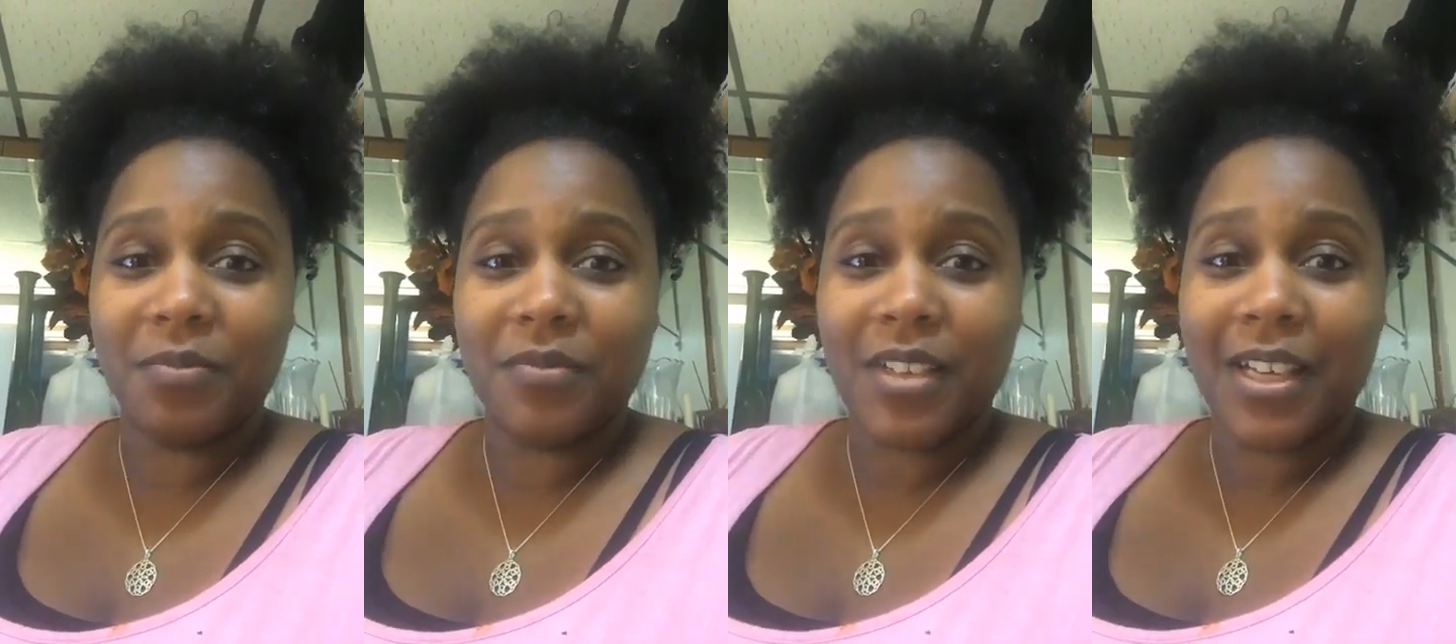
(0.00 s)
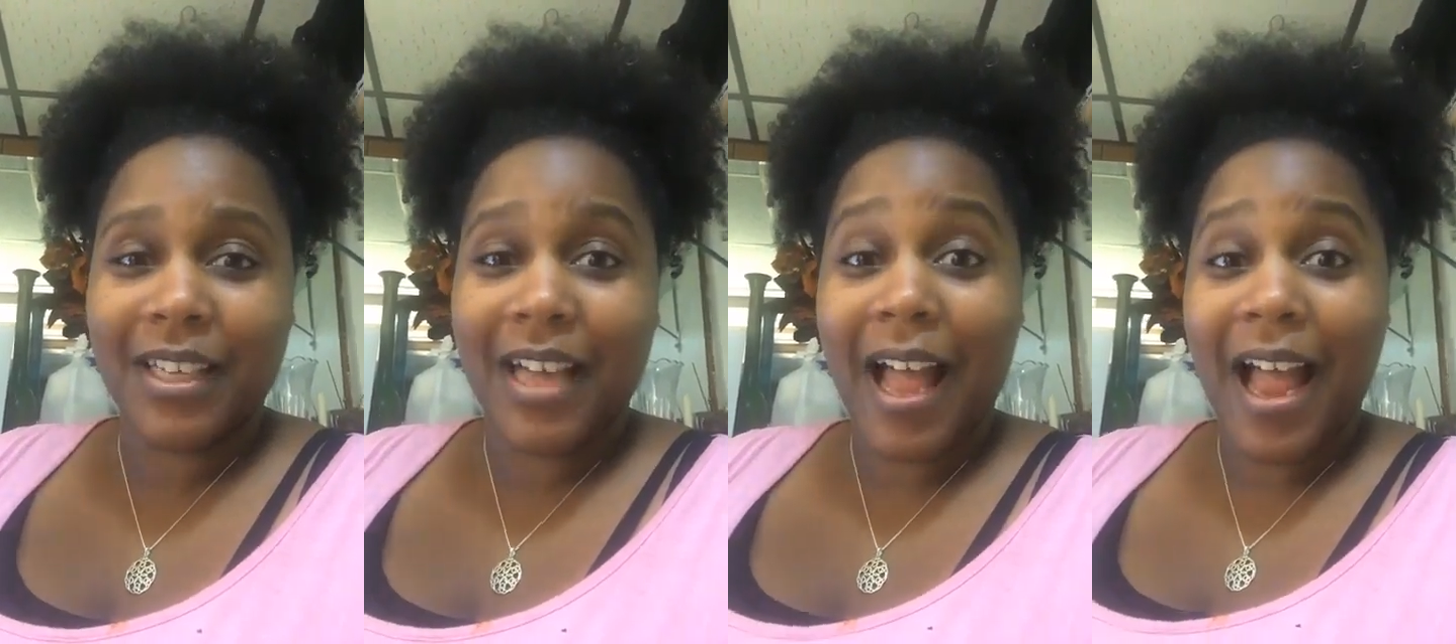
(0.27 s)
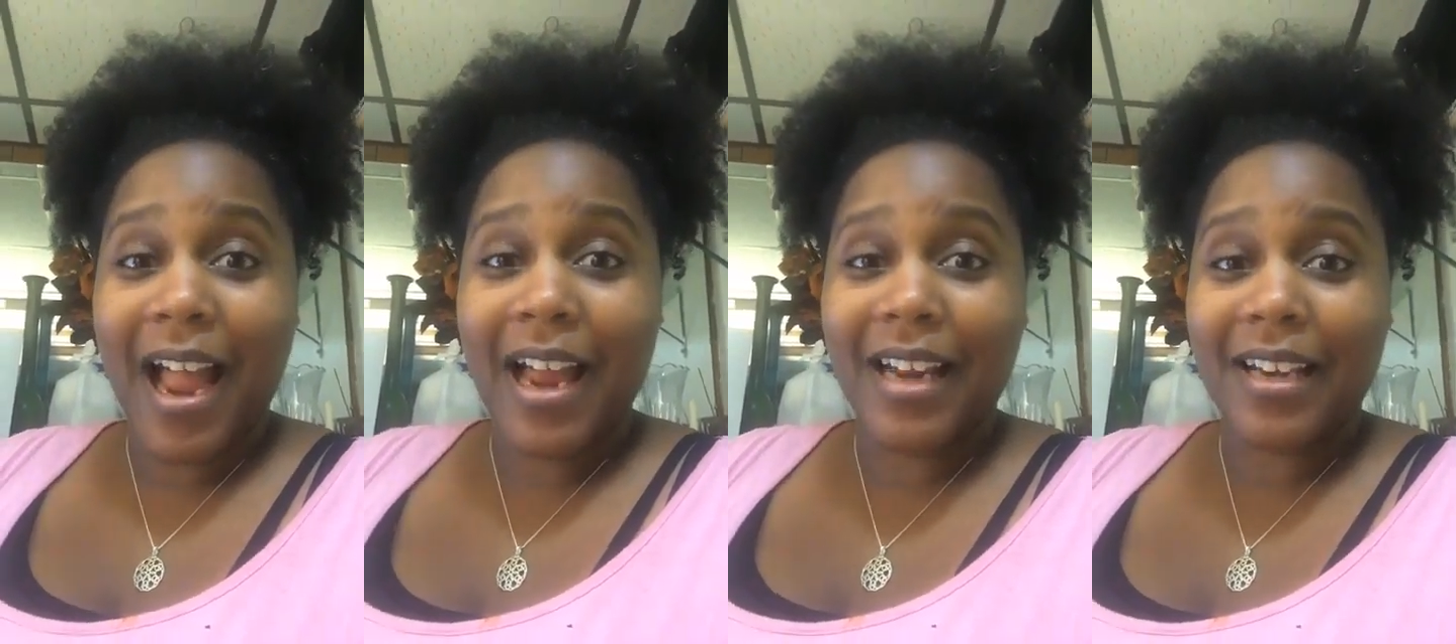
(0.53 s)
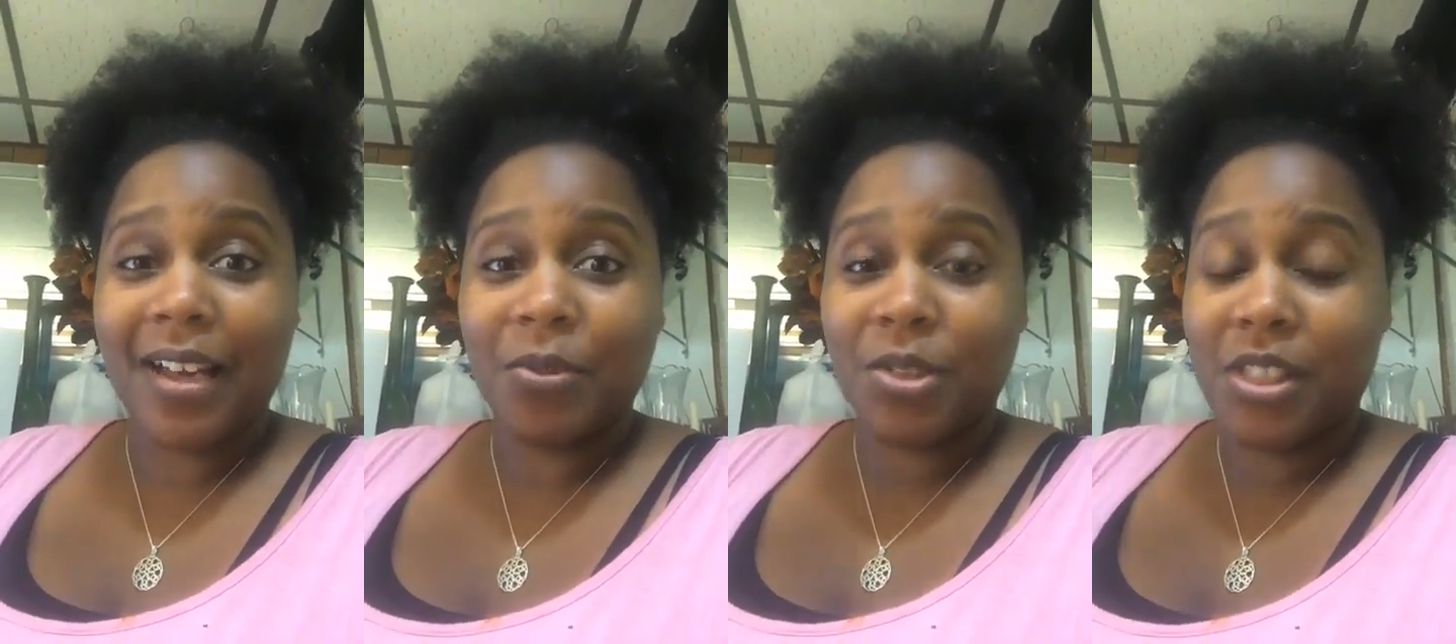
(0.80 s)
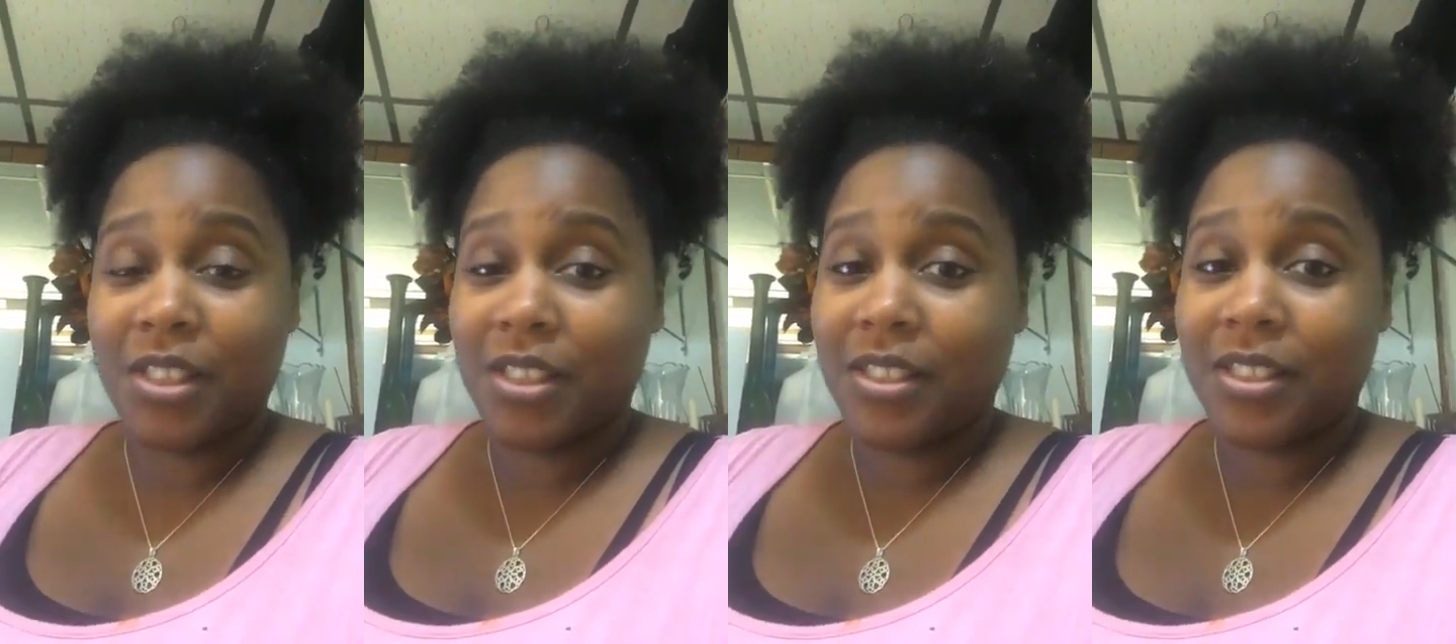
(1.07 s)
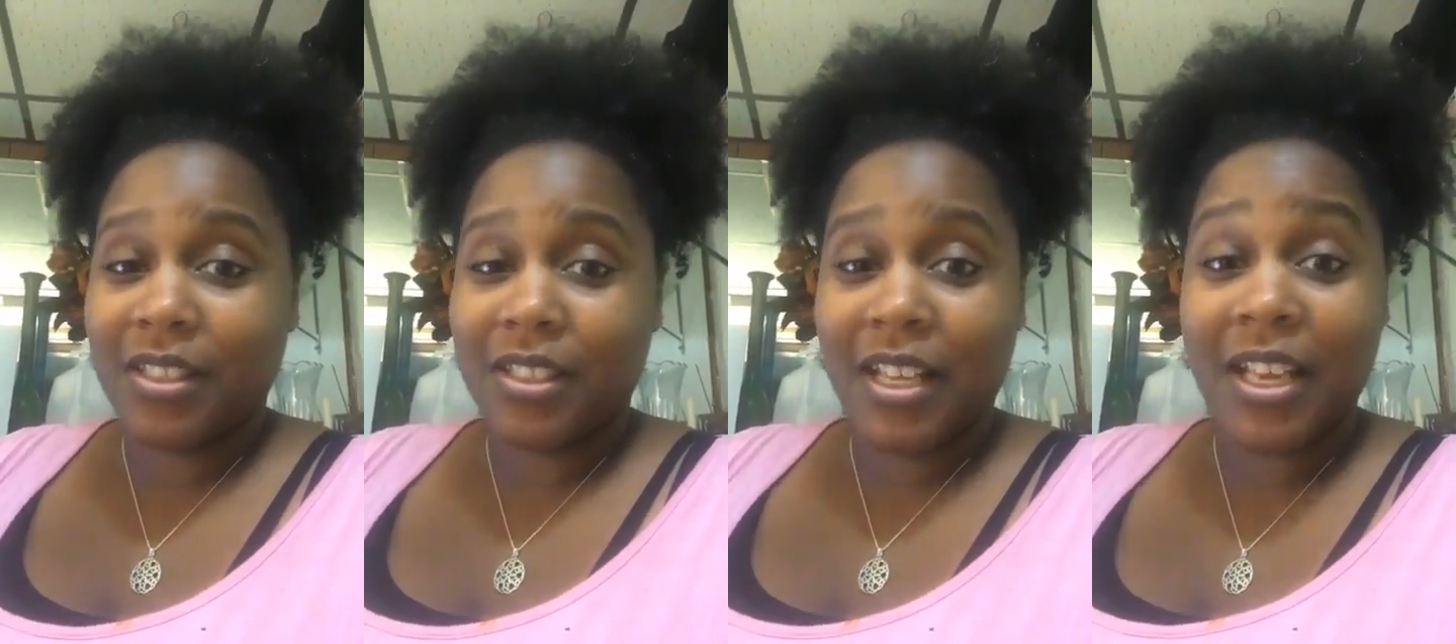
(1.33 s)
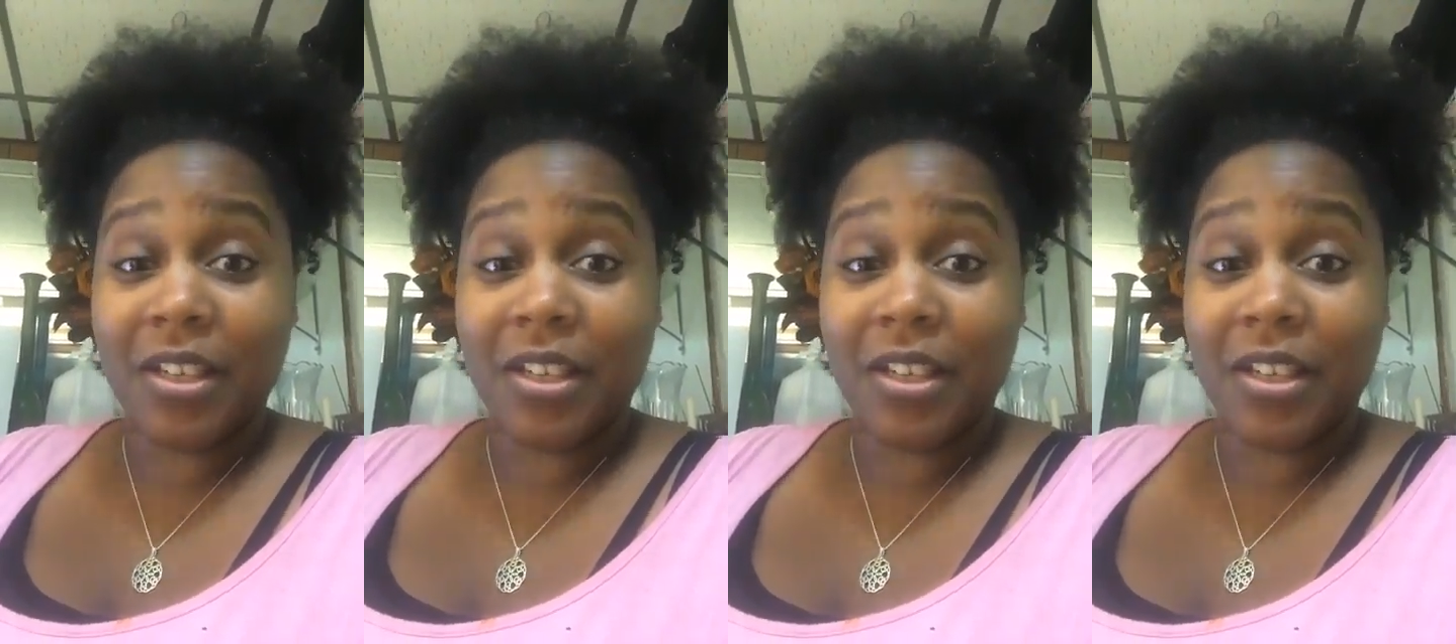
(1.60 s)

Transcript: a guide, I was just in